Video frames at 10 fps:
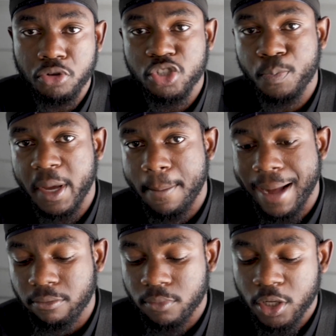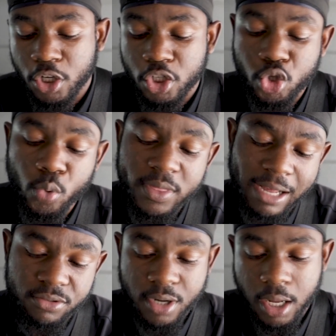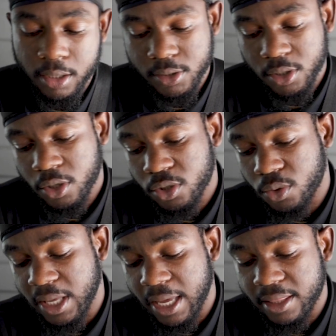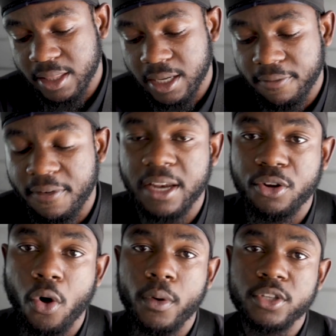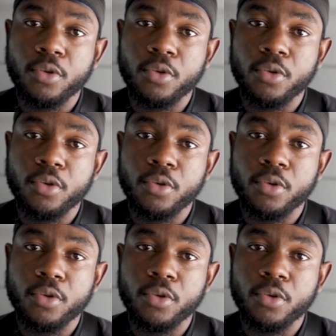spend about $2,000 to get the van going.